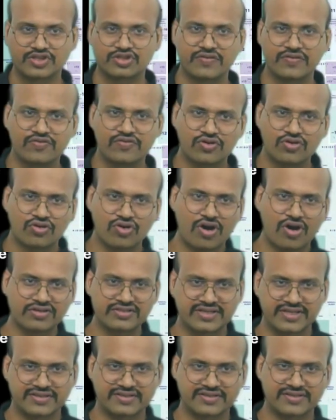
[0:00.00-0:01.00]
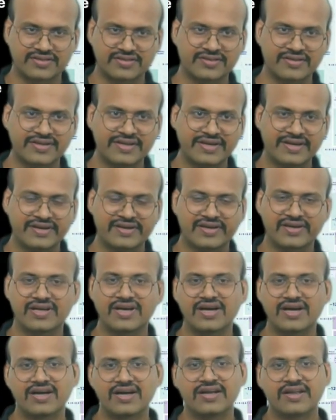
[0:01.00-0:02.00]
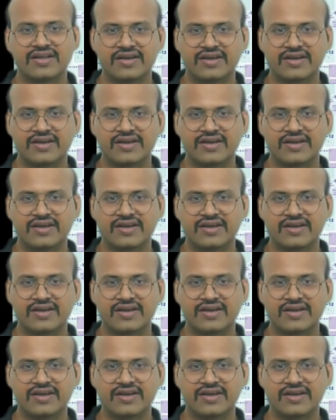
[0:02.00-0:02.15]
If you cross this, the